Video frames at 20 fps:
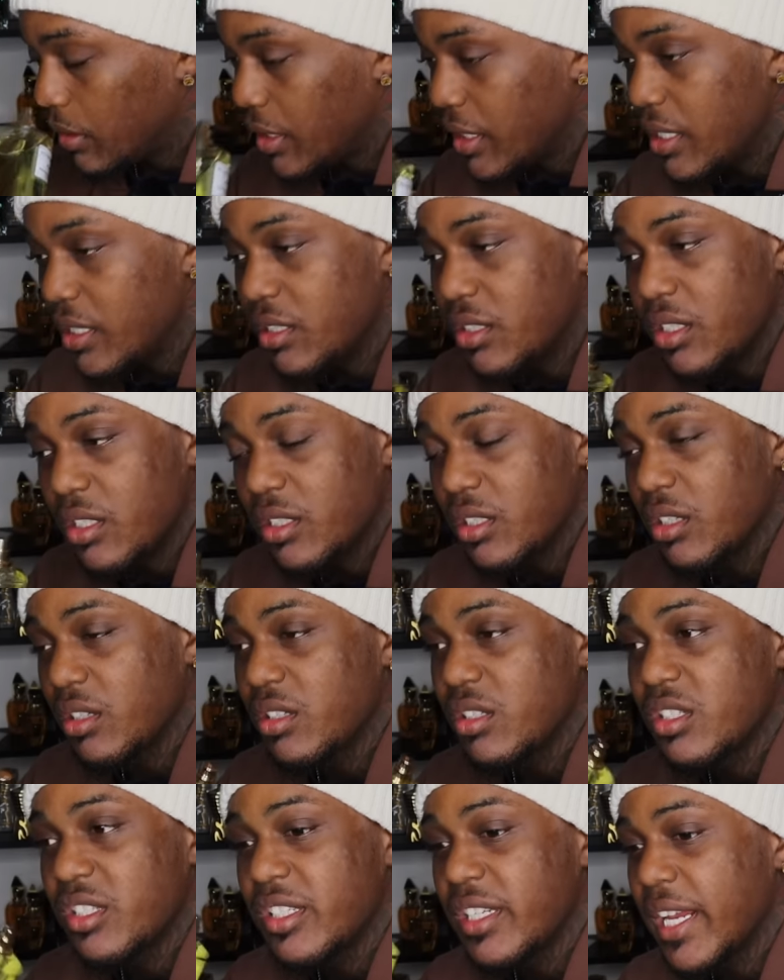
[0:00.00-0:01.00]
is just a
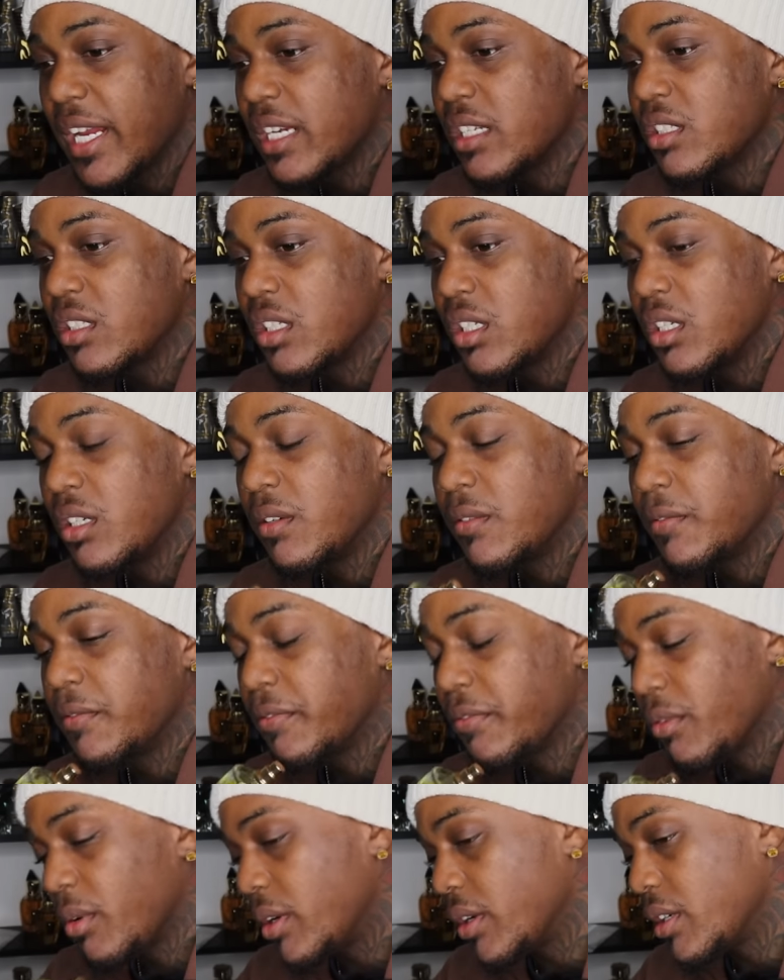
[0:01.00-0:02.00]
sexy
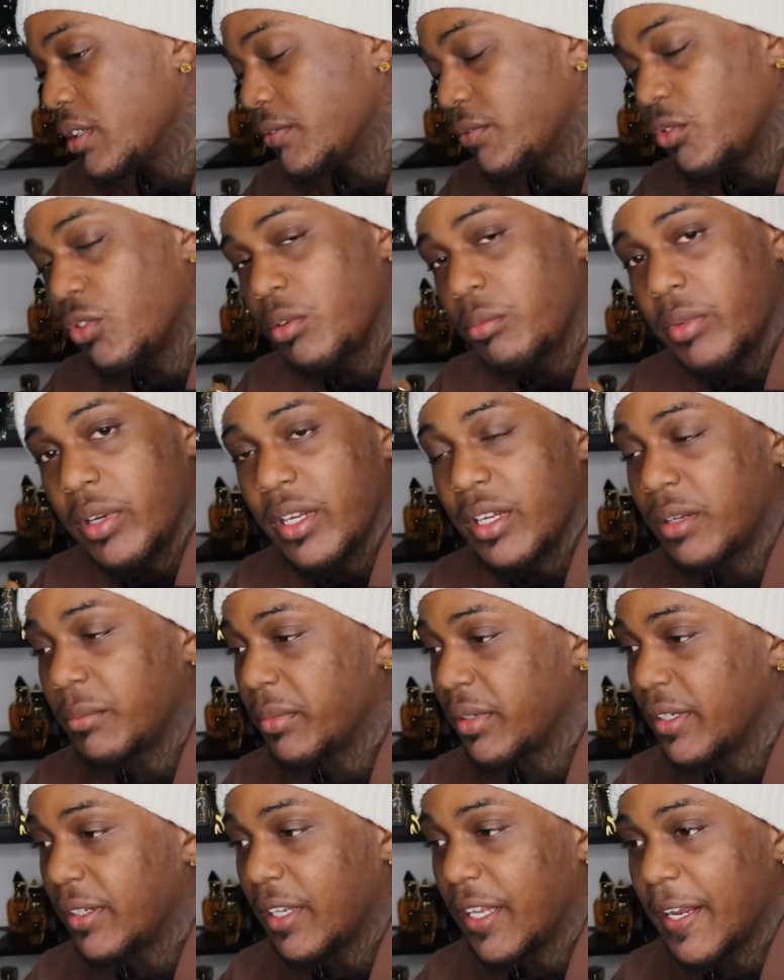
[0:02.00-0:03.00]
fragrance for a
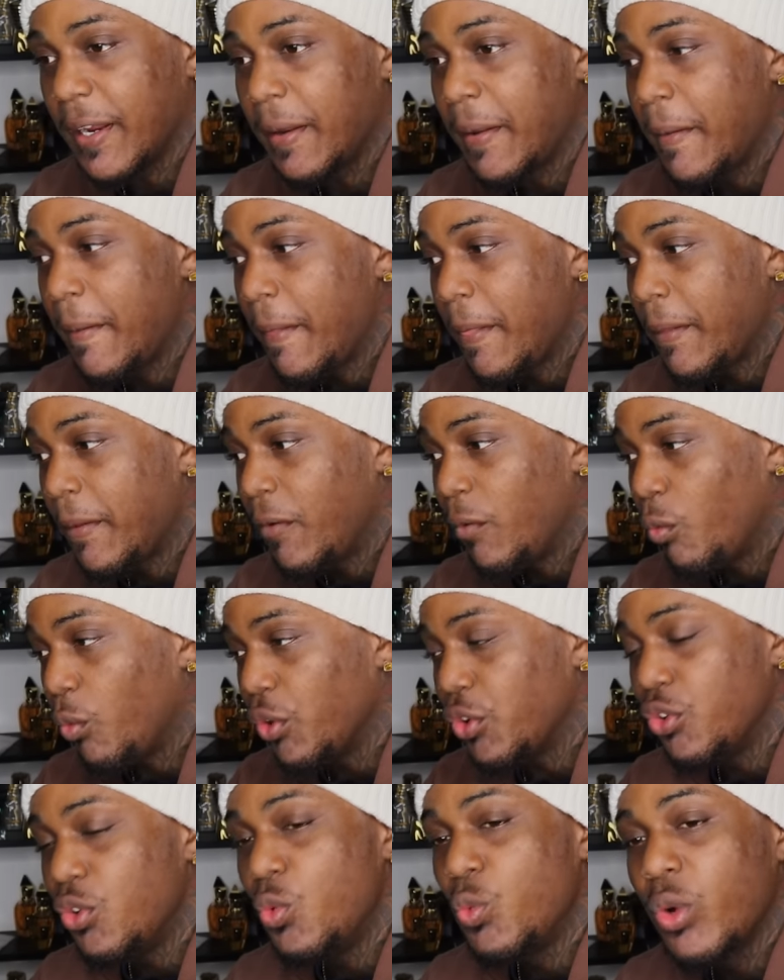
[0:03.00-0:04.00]
man, man. Like,
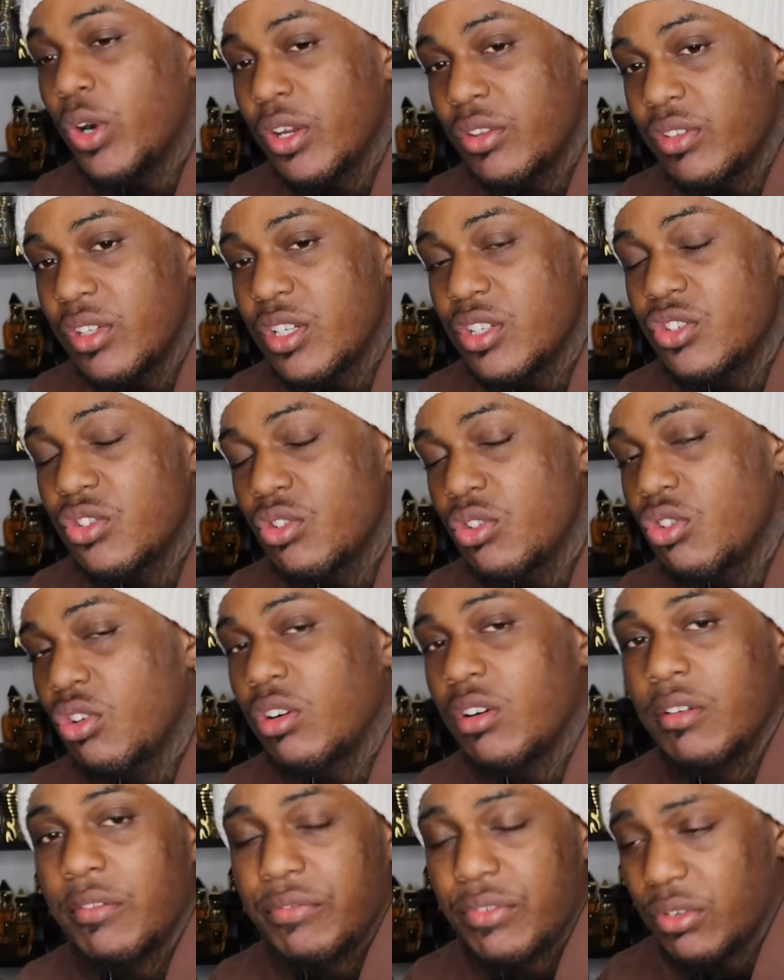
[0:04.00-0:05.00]
when you wear this, you're
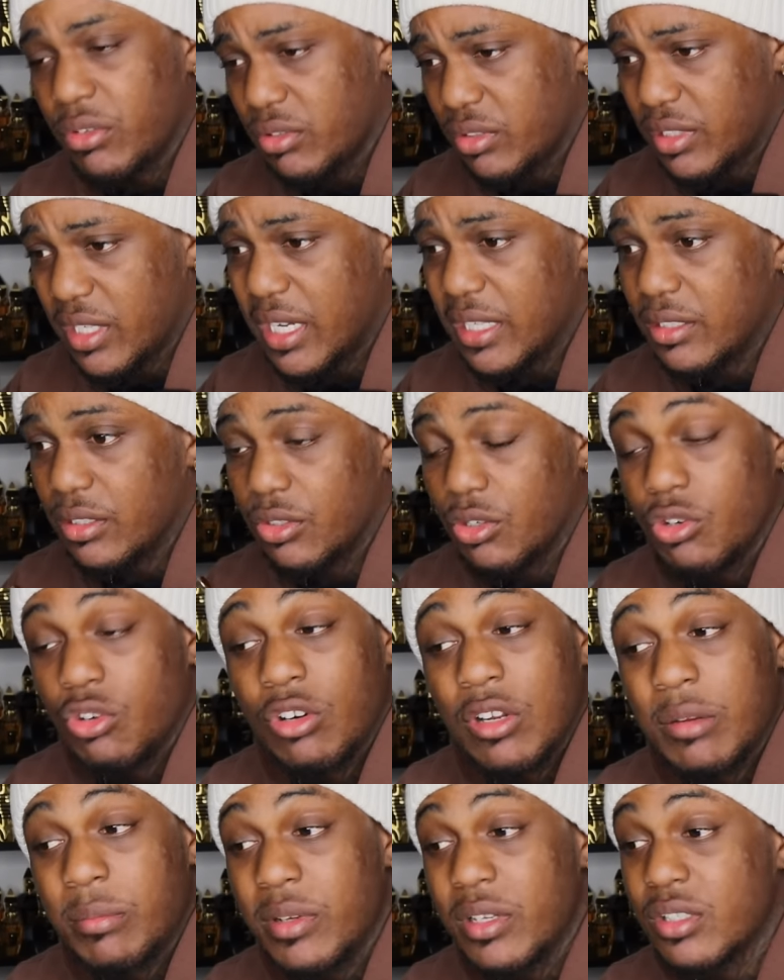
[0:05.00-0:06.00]
going to feel sexy. You're
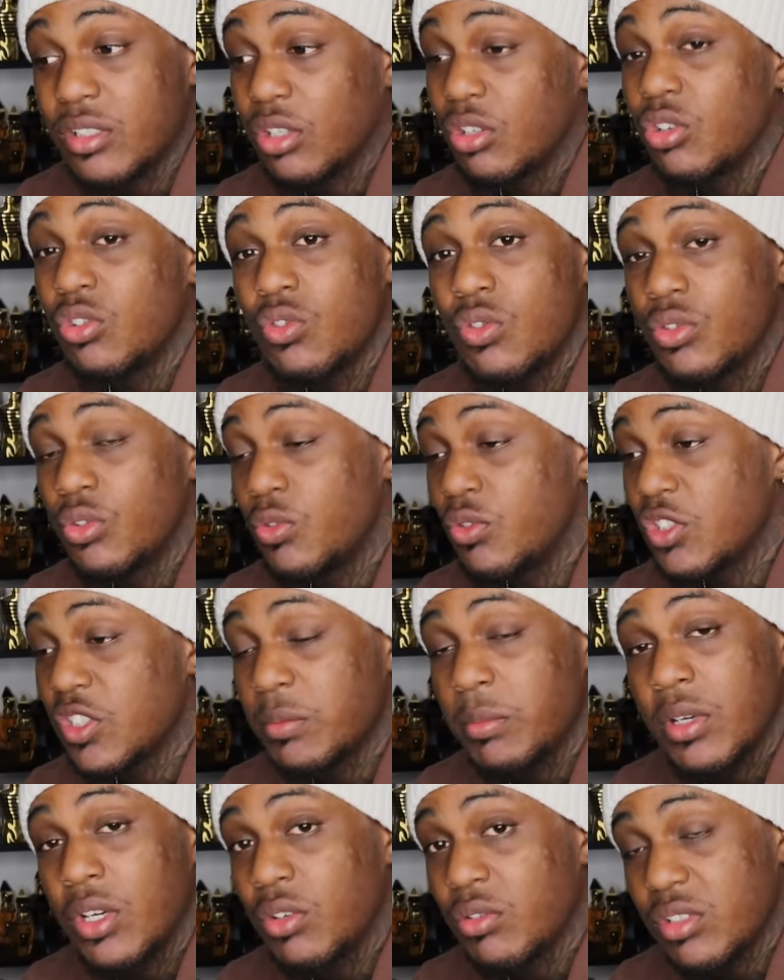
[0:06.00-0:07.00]
going to be told you
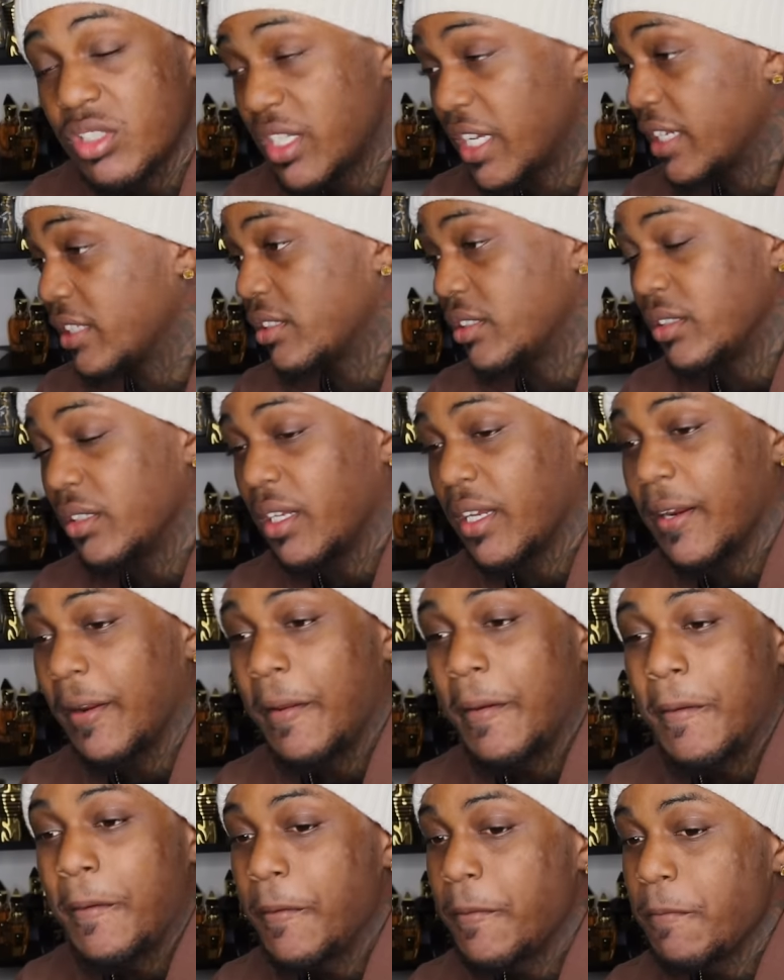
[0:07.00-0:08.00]
smell sexy. Like,